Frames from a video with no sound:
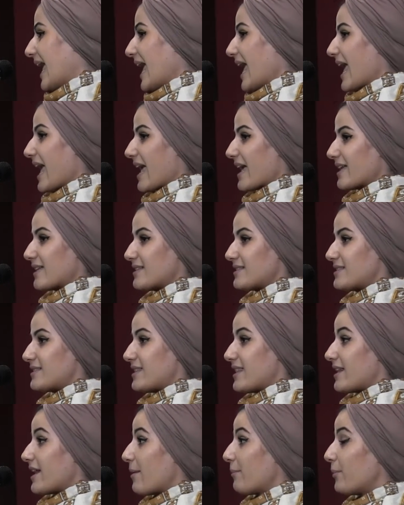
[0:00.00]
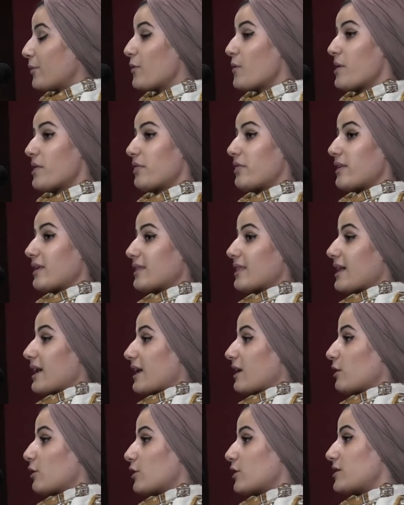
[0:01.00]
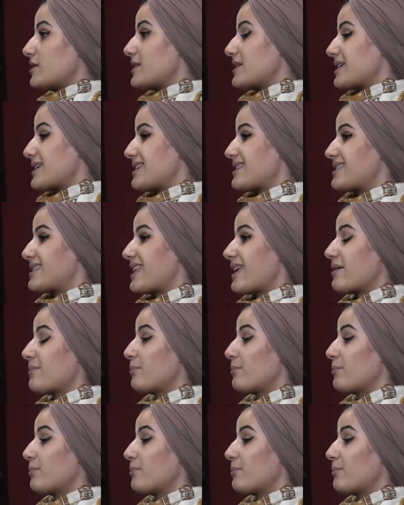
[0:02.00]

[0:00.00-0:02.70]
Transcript: And the number one thing that I learned is the